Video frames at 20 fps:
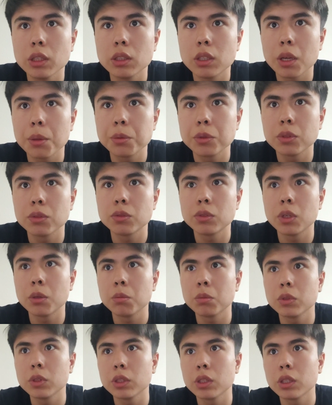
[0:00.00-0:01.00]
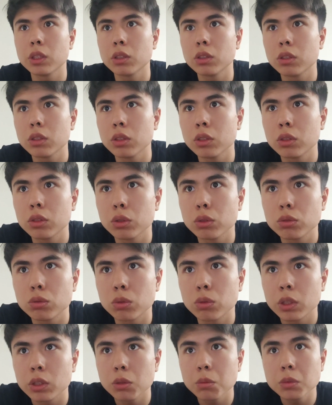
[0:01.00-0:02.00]
Types of sampling includes
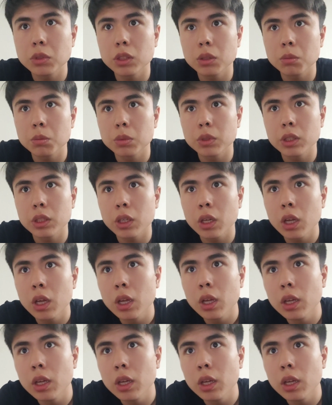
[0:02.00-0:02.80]
random sampling,